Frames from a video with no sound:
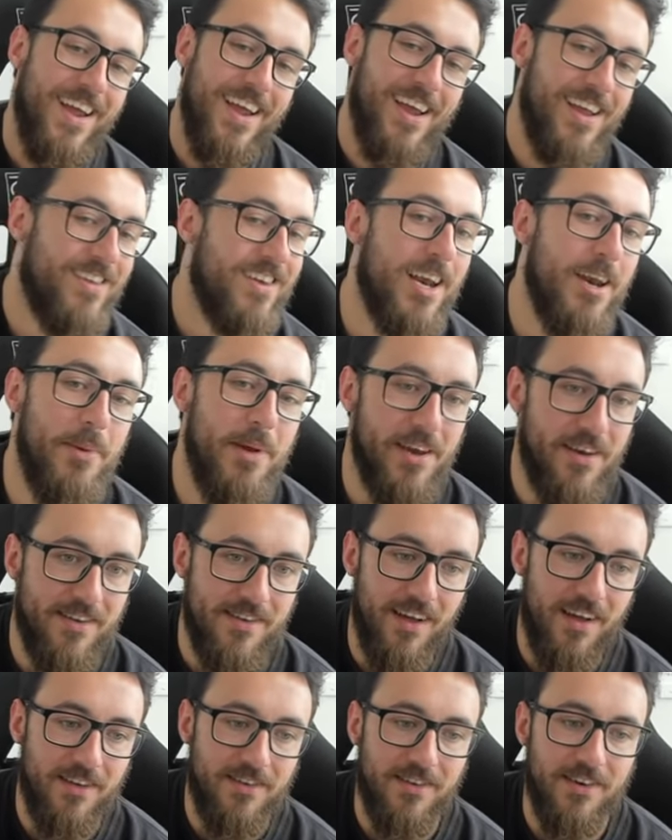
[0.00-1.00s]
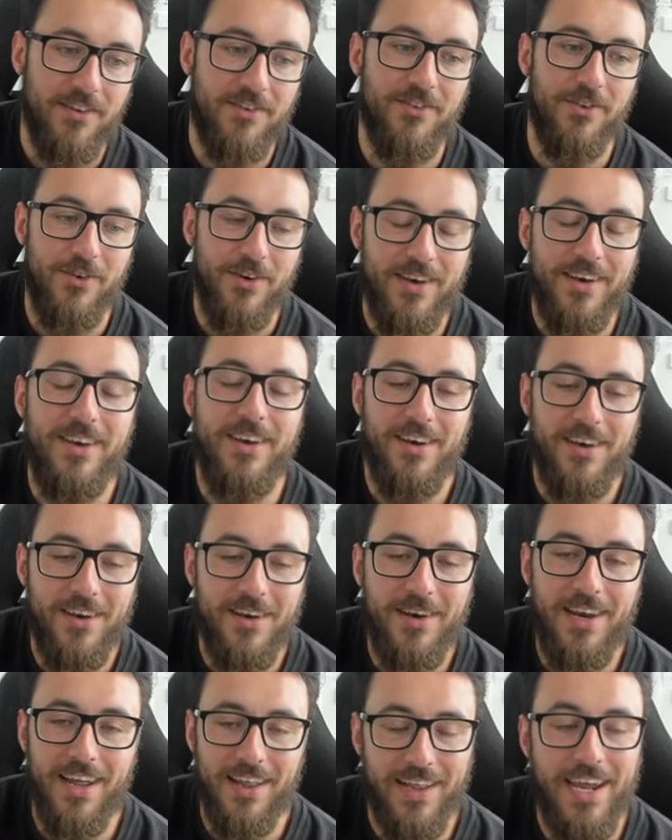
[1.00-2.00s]
It's going to be a disaster. So
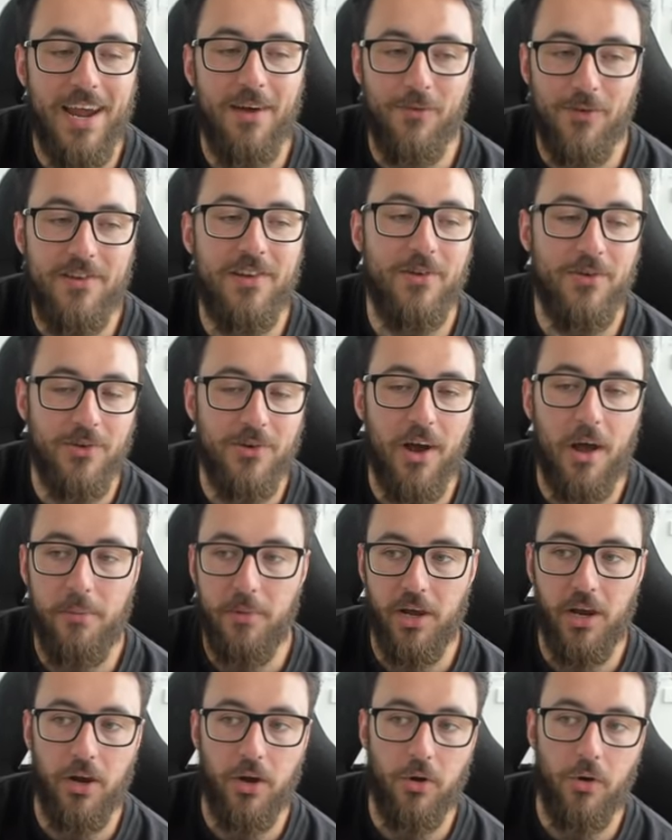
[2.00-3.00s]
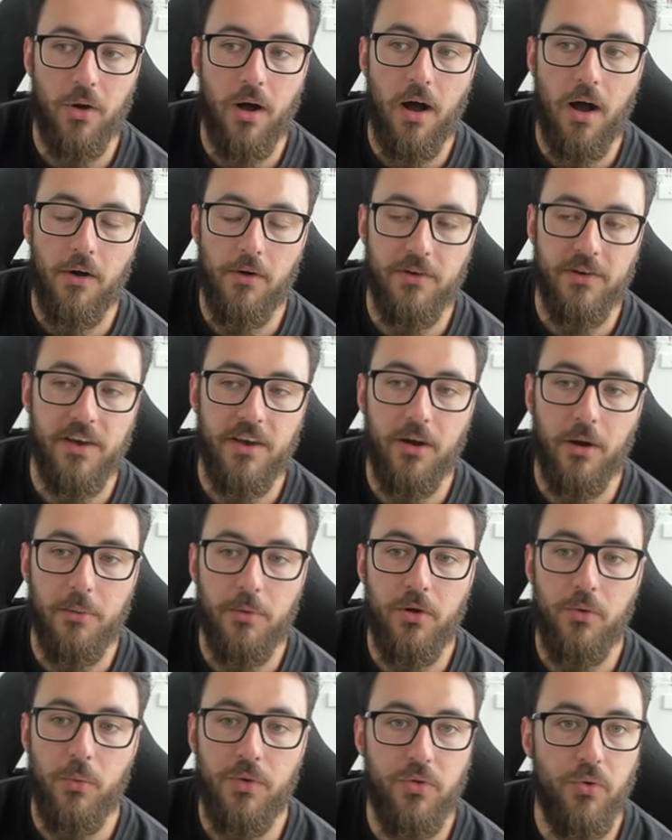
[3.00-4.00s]
nearly every single time you're going to go R into
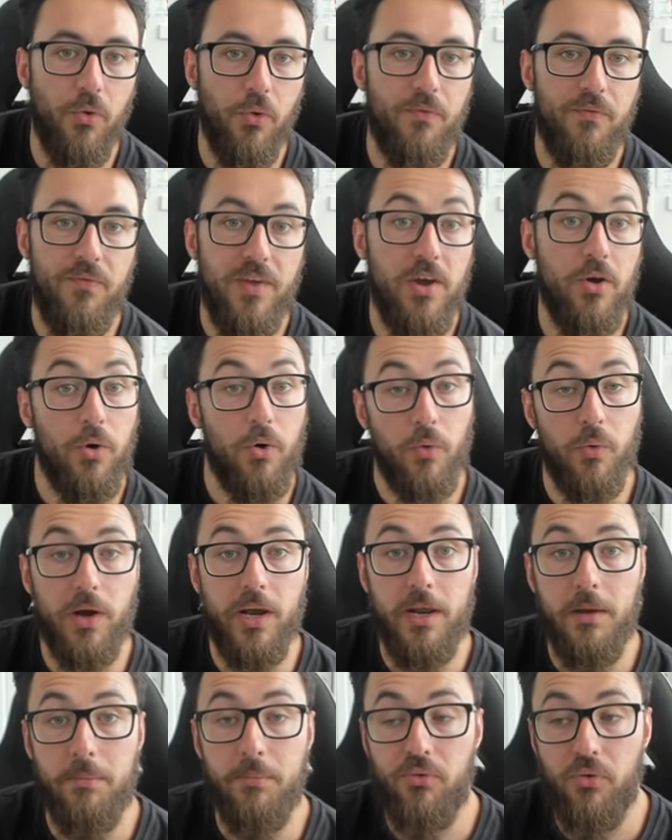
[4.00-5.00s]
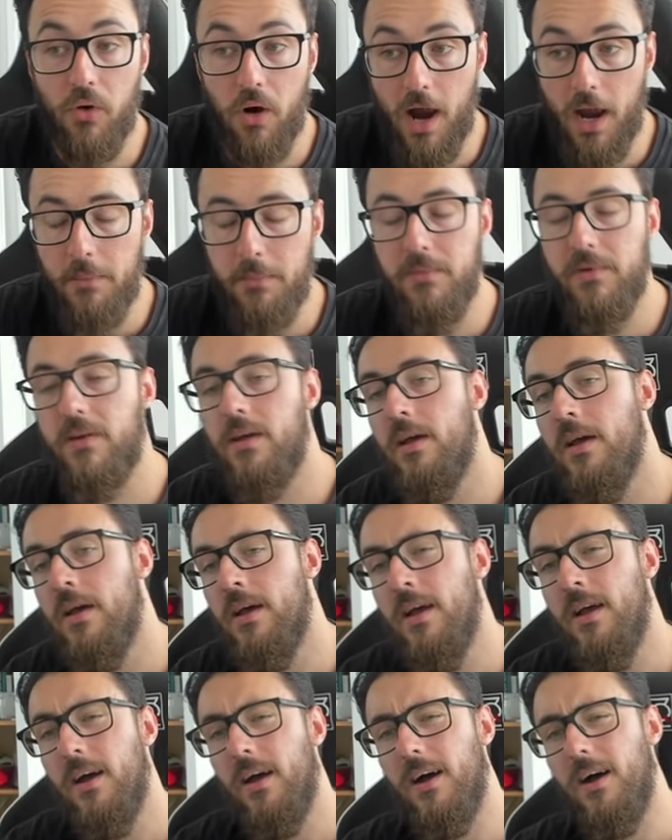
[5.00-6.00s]
W with your fear already primed.
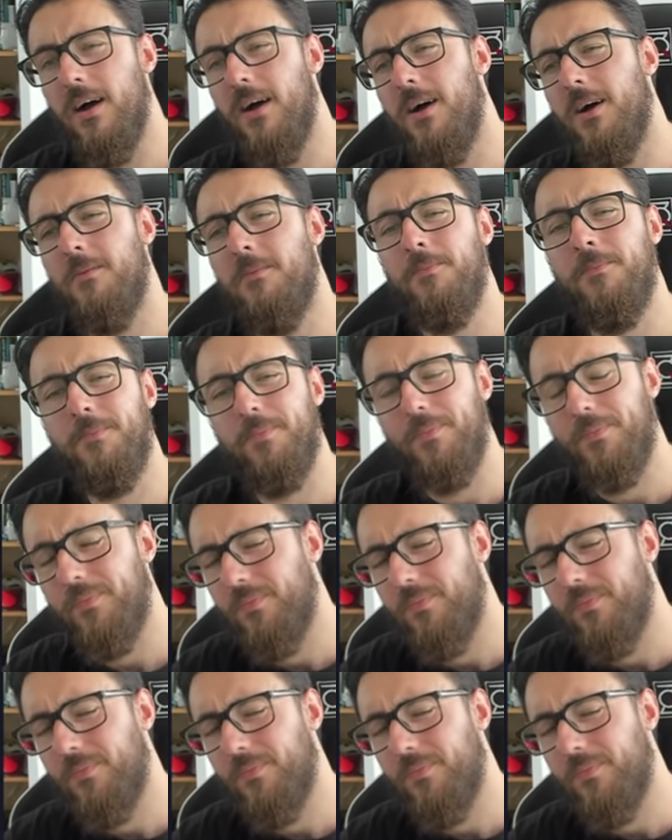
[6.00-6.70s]
Um,